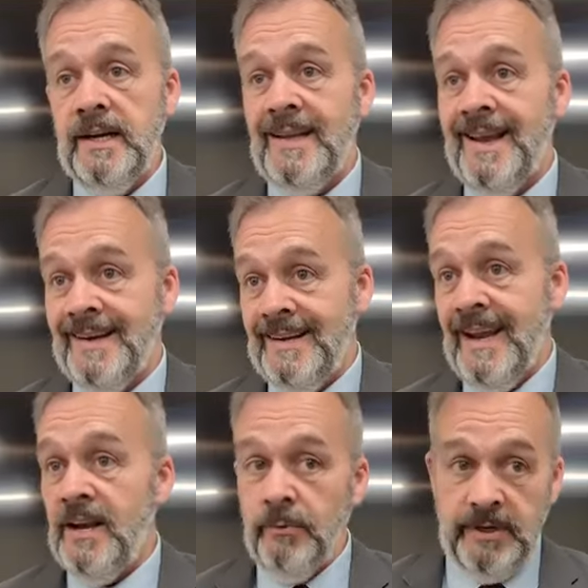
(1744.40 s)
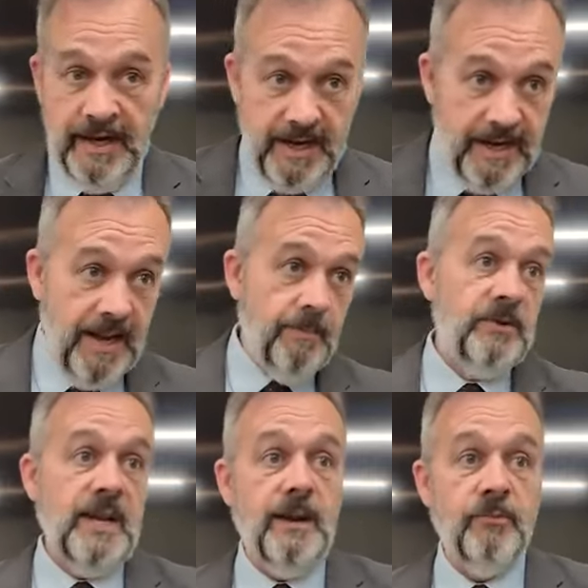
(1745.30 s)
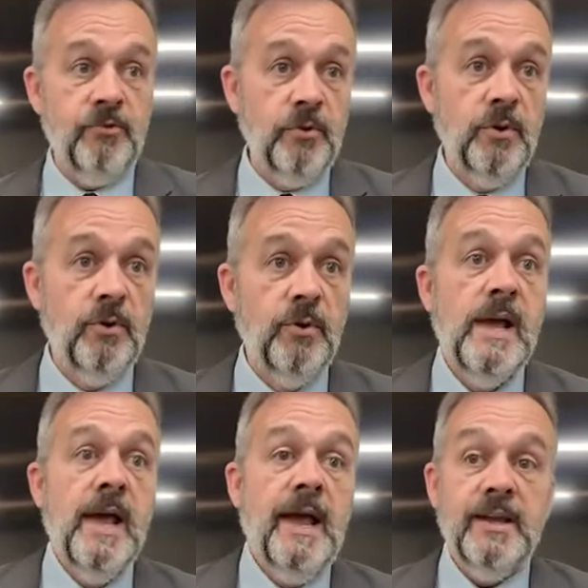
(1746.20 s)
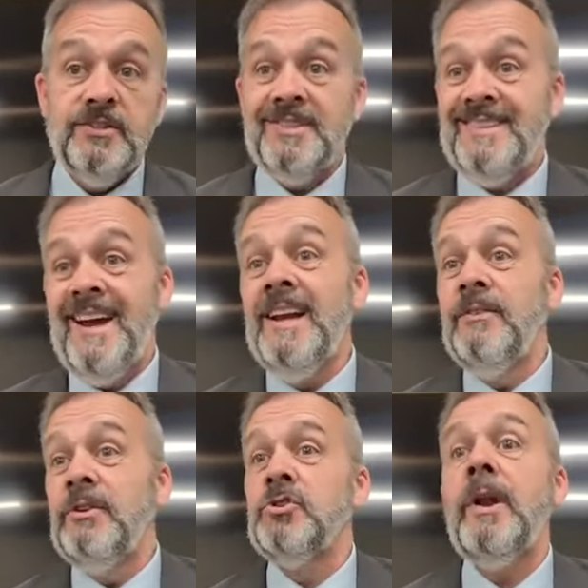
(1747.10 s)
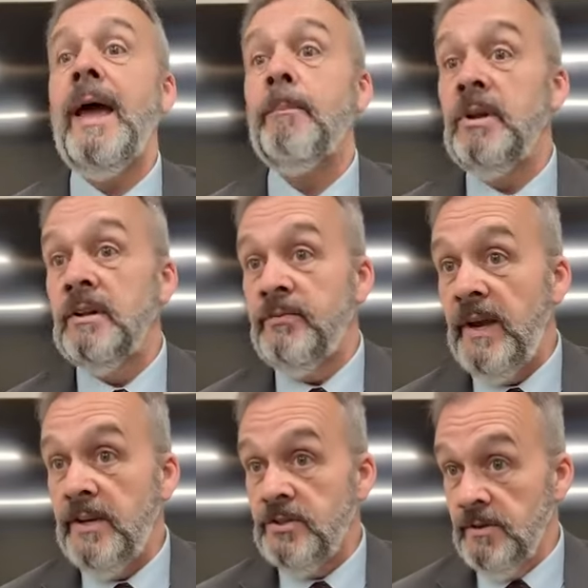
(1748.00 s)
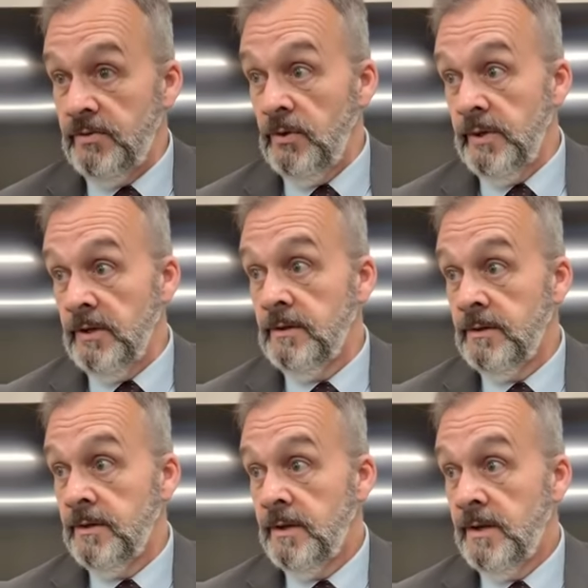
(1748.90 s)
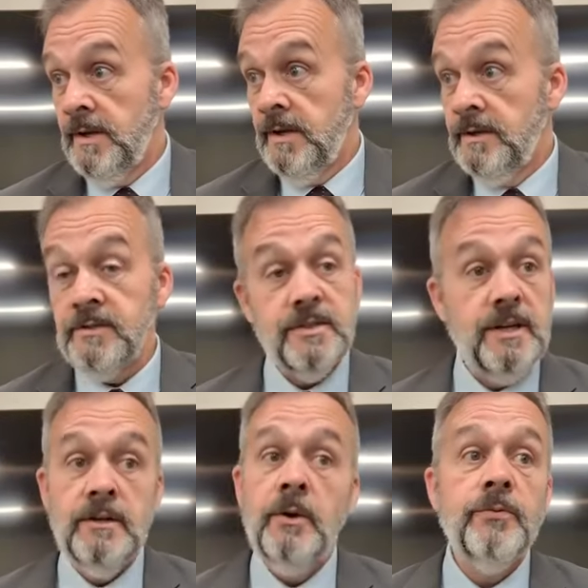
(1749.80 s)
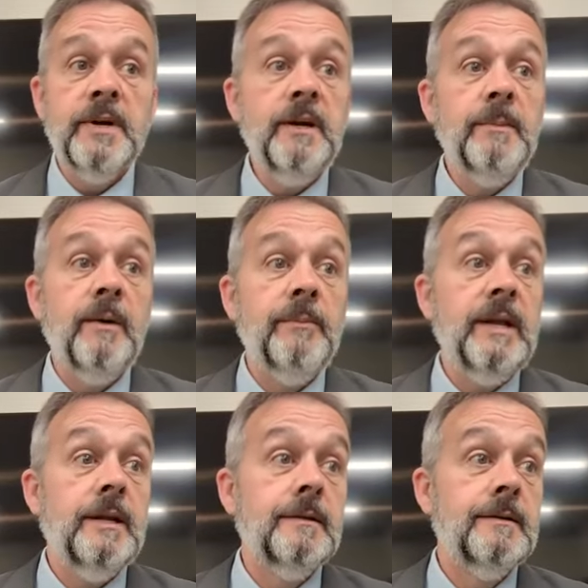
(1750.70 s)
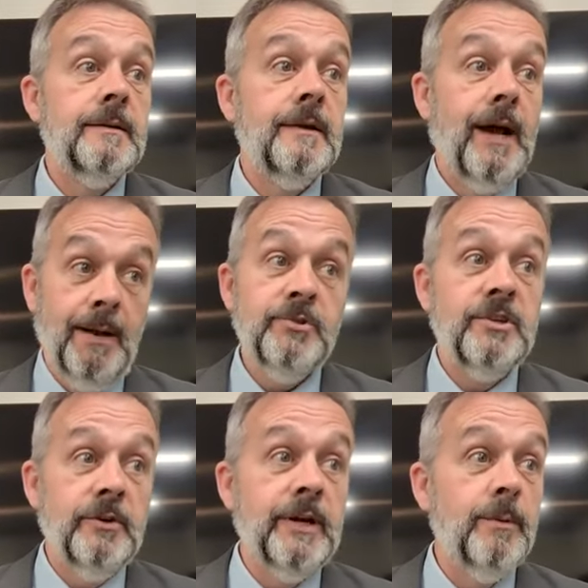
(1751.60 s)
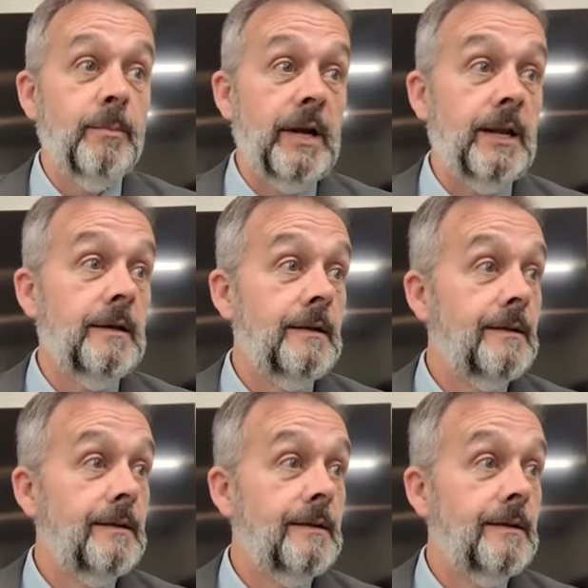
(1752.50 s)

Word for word: at that gate when Ahab came through as kind of a slap in the face, if you will, to say, Don't forget about me. I'm still here, buddy.